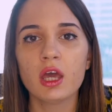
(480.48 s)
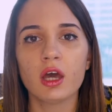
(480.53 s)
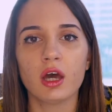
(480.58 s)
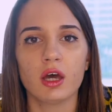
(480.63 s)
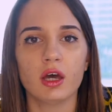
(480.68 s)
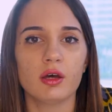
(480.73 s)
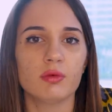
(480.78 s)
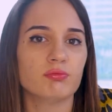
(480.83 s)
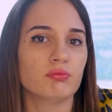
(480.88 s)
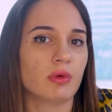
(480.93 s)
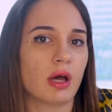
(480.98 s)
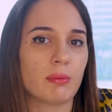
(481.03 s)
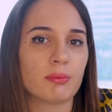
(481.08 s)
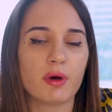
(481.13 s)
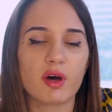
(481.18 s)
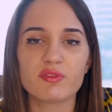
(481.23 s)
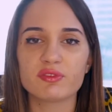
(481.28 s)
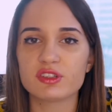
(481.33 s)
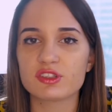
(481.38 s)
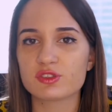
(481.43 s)

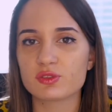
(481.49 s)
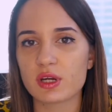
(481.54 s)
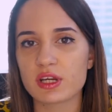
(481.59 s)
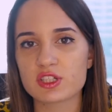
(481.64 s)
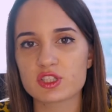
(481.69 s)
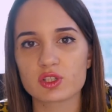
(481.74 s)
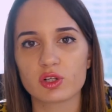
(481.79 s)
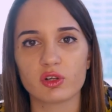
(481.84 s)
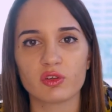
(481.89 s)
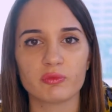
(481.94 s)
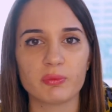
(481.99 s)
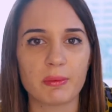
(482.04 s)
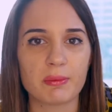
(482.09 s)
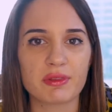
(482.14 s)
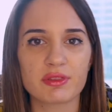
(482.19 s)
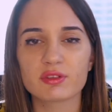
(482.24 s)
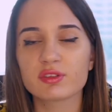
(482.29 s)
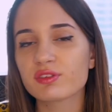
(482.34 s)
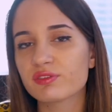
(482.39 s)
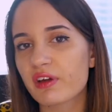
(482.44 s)
Above the threshold, maybe
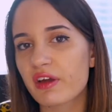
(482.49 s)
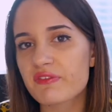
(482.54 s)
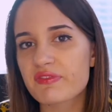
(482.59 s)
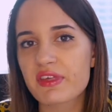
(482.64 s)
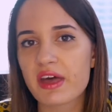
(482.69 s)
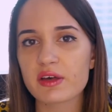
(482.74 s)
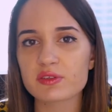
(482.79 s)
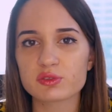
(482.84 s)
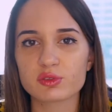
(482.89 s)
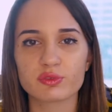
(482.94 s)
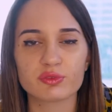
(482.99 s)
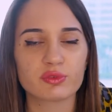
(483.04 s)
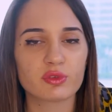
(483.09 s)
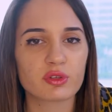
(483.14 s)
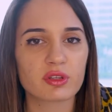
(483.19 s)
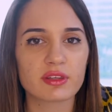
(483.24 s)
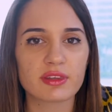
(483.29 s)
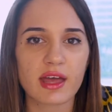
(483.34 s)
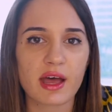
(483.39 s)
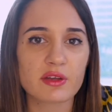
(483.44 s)
35,000 or
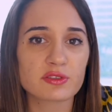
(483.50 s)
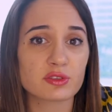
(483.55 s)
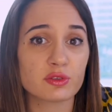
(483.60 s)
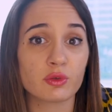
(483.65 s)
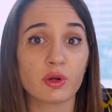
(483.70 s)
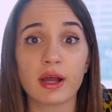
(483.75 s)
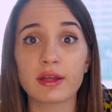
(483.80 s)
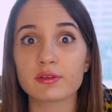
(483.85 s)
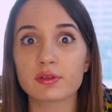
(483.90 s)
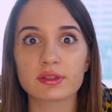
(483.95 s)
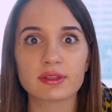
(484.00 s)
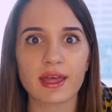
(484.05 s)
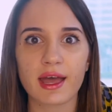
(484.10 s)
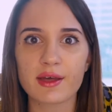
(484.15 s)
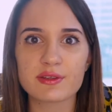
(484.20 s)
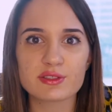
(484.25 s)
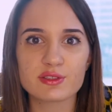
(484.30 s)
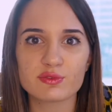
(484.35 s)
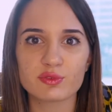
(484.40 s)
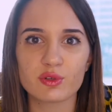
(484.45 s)
40,000 or
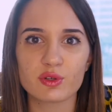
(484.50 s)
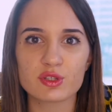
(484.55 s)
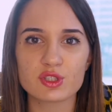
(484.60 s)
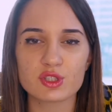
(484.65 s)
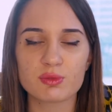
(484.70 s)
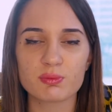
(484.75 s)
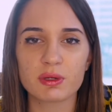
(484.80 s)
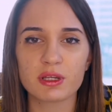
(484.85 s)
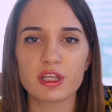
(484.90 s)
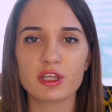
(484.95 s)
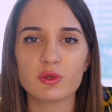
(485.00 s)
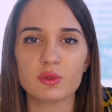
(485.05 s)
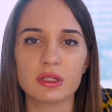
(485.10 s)
100,000 for Germany,